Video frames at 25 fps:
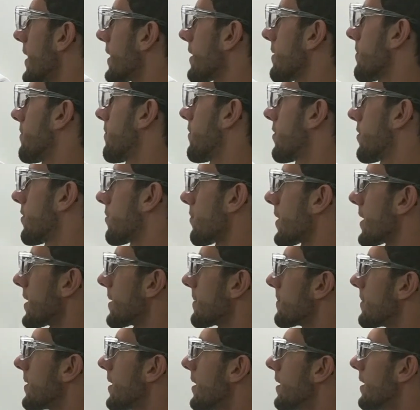like
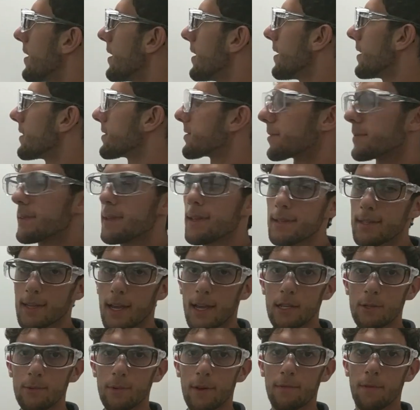3. So in this
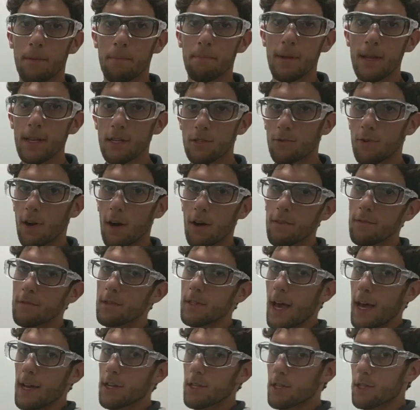case, we have a
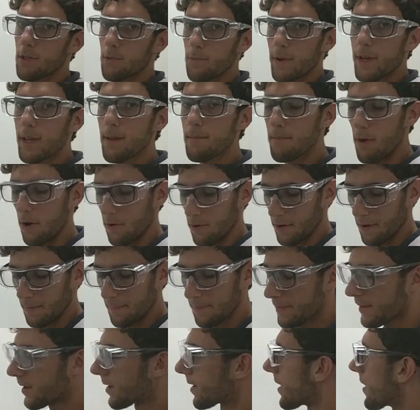B12 3
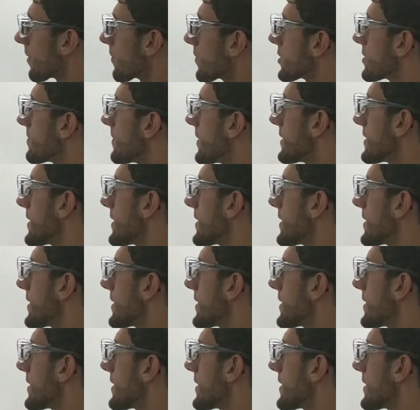motor, which